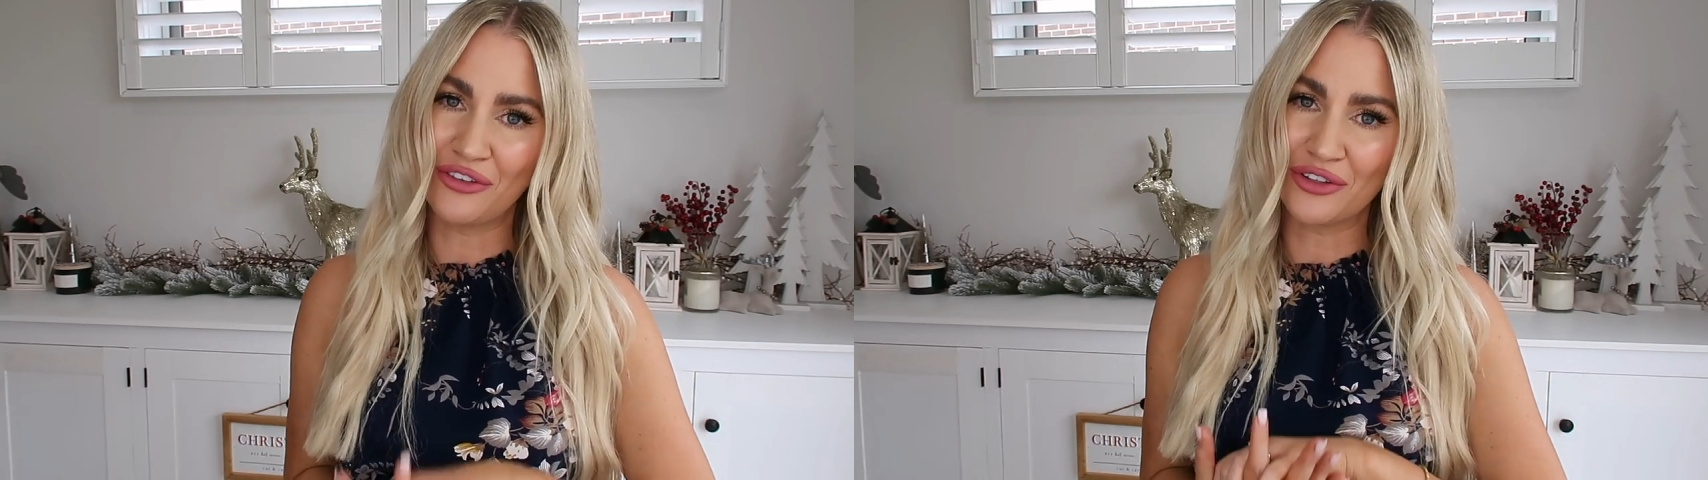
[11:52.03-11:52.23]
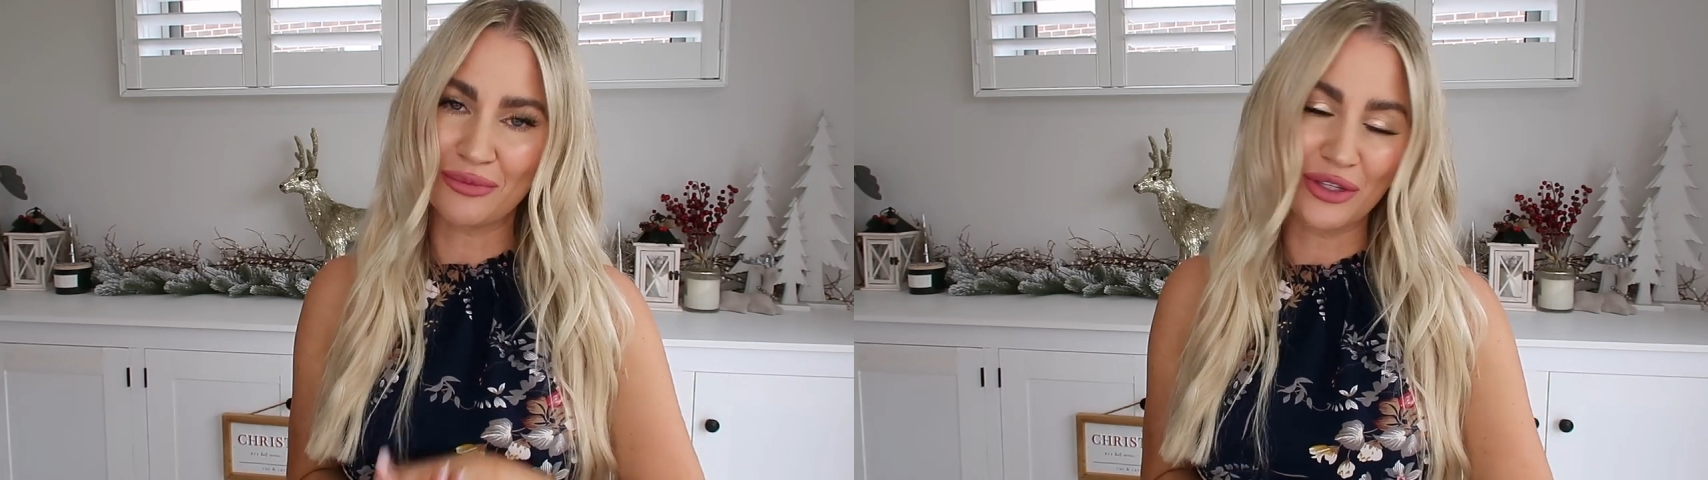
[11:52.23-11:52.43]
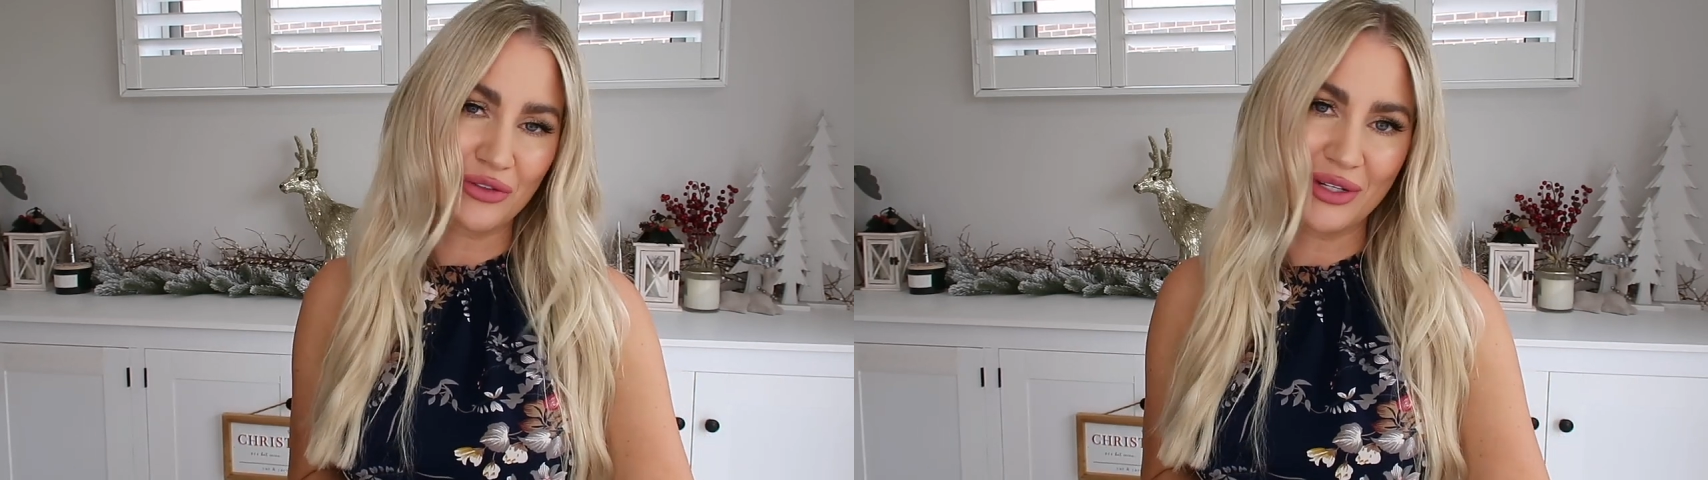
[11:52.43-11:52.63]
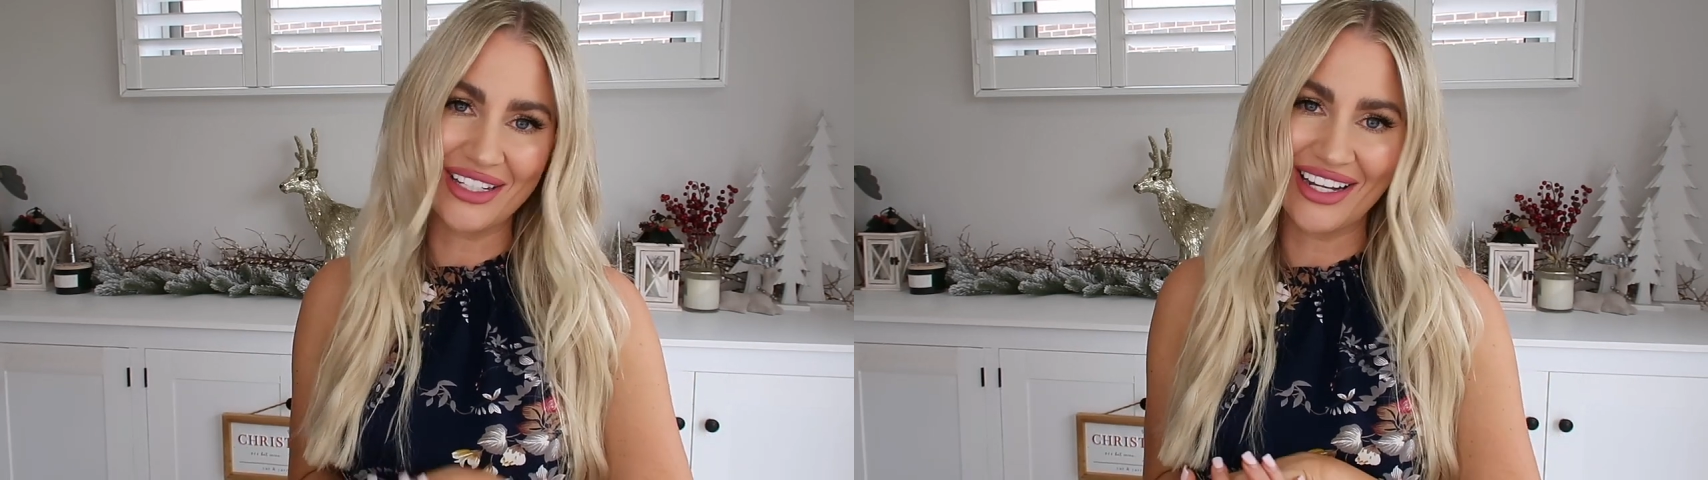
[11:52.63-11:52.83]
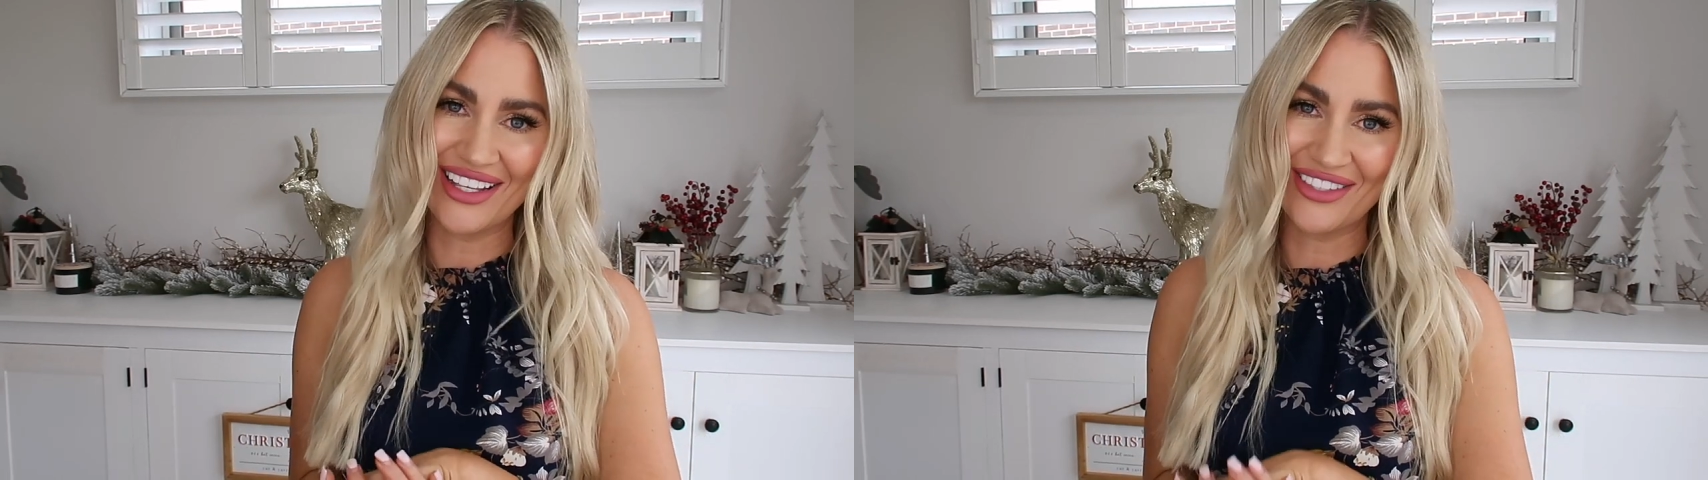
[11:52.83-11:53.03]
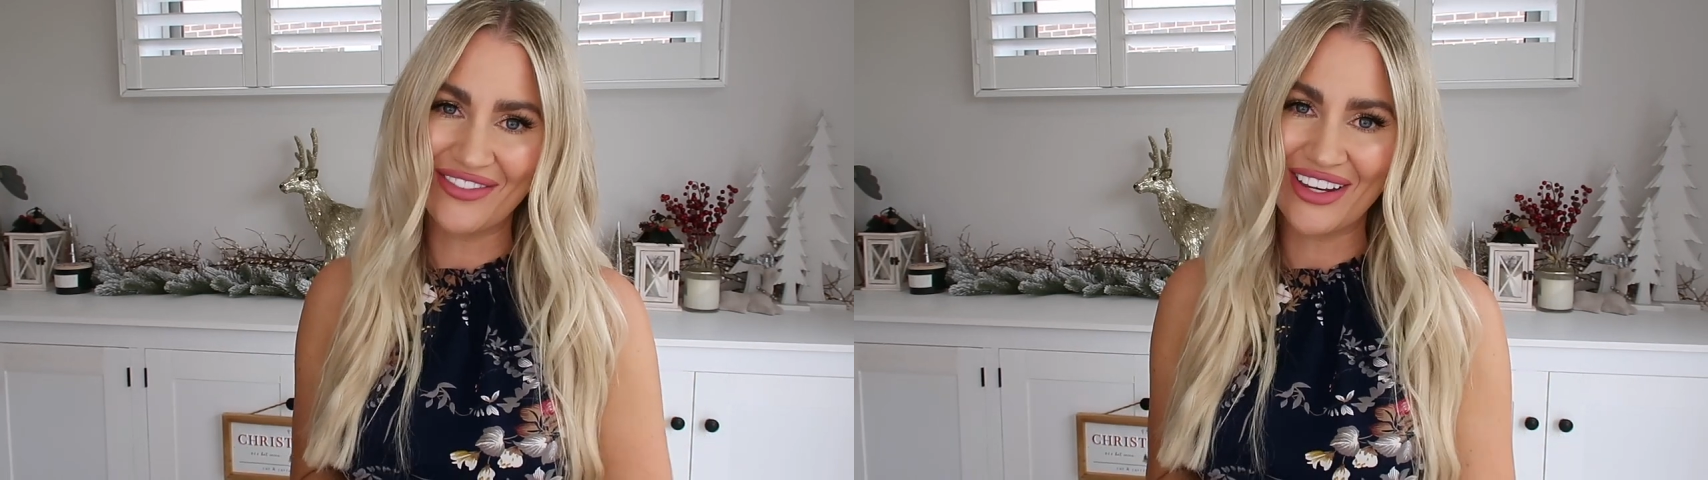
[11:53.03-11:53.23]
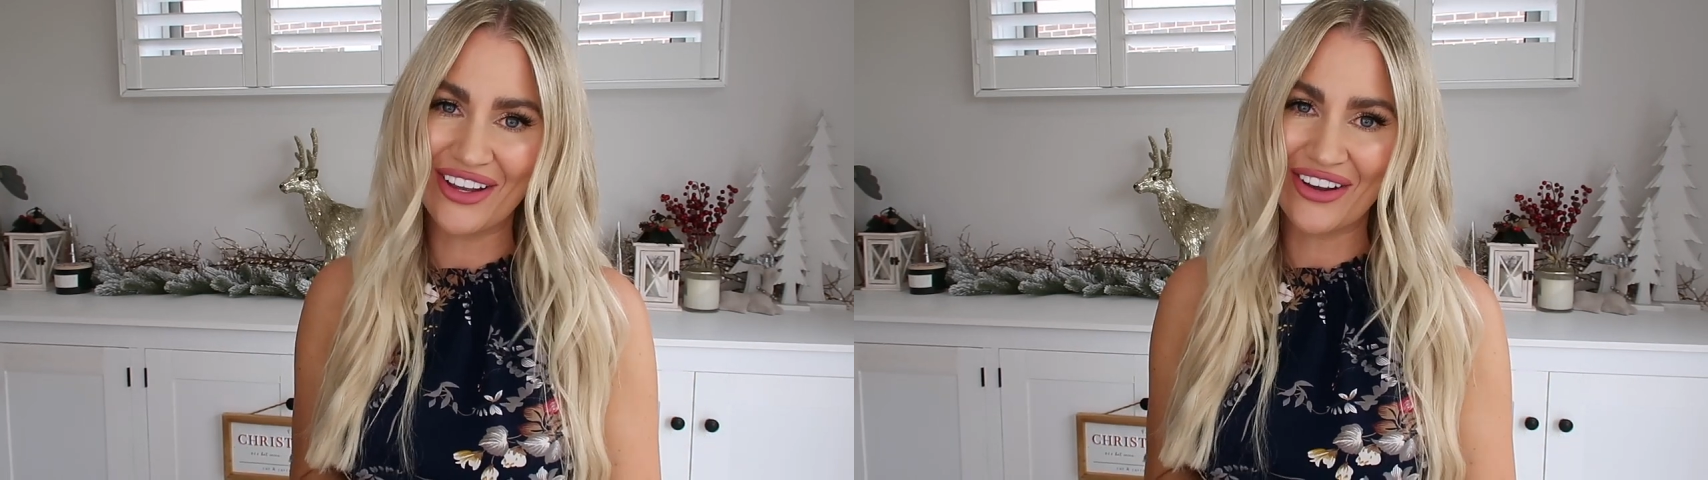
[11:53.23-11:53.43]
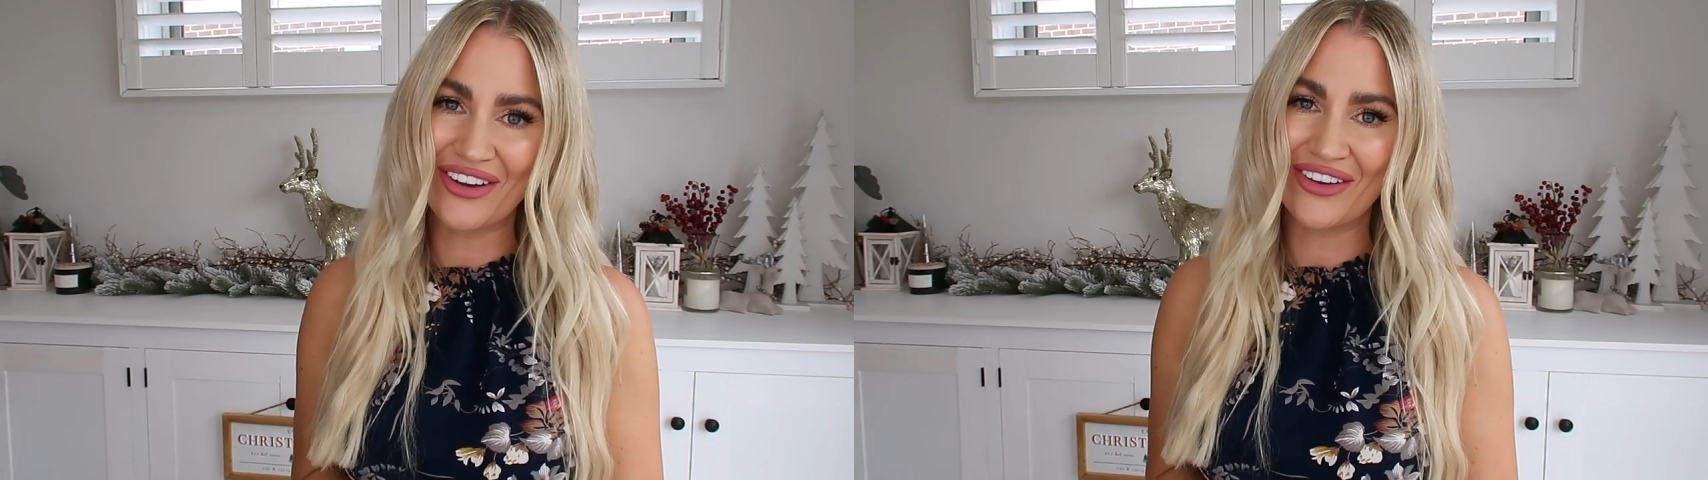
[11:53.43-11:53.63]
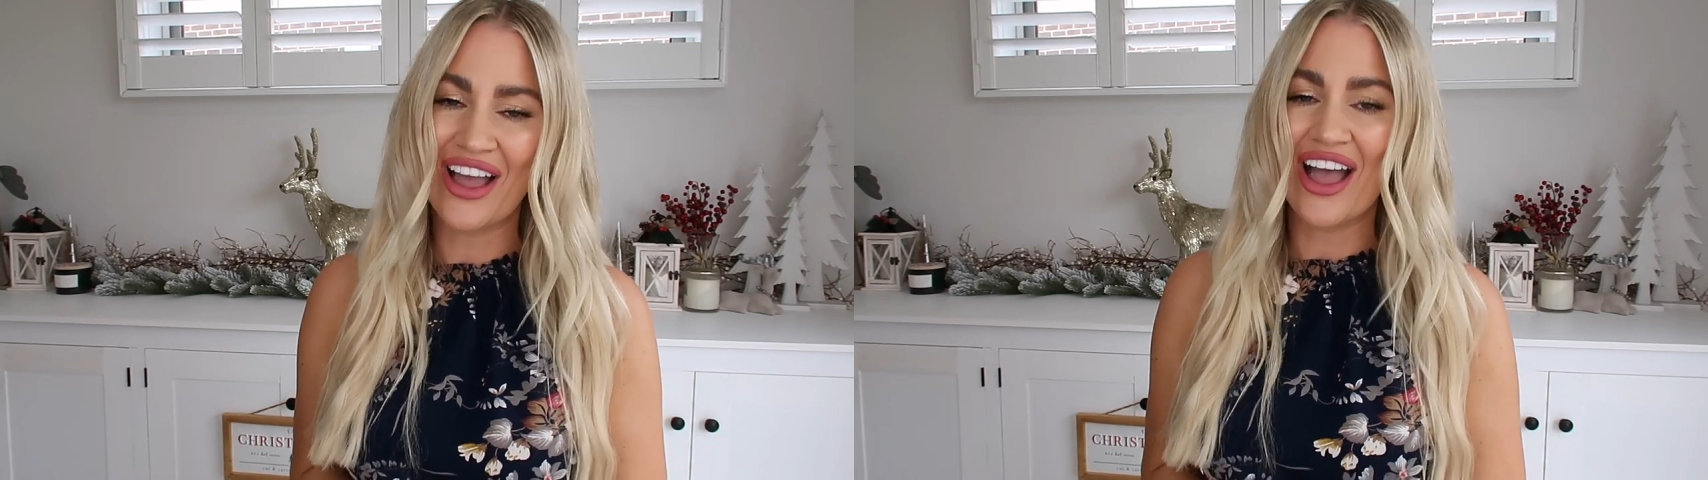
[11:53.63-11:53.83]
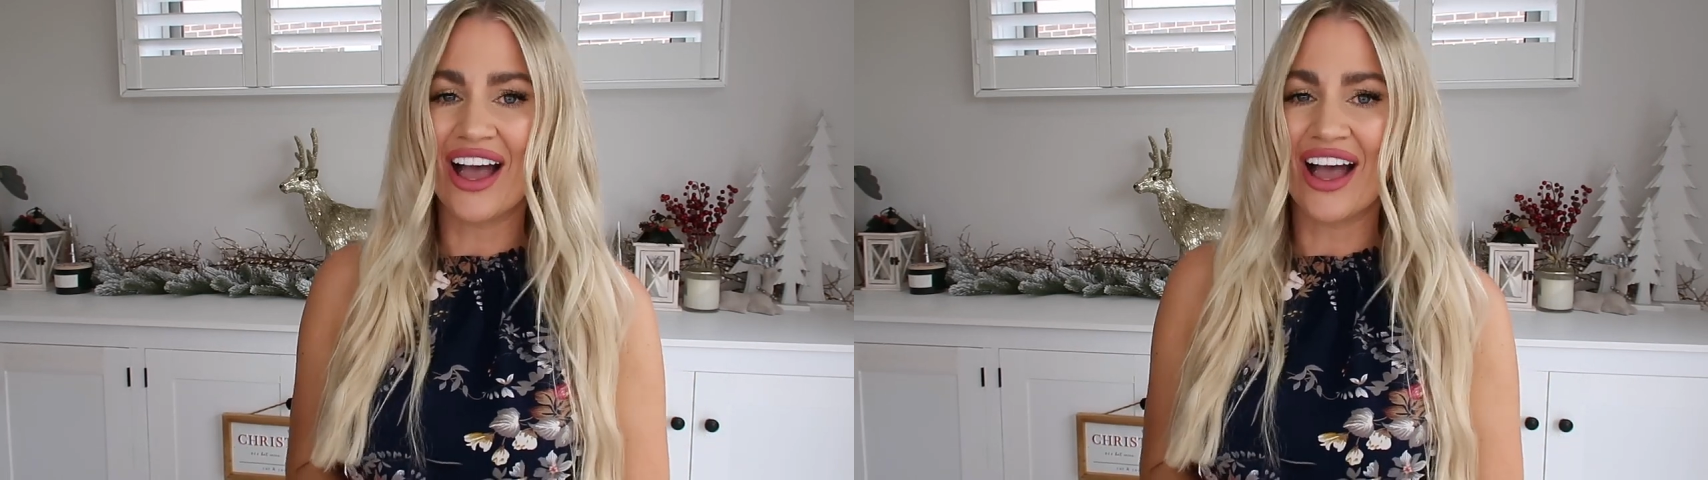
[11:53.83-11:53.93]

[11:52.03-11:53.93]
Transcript: for sponsoring today's video.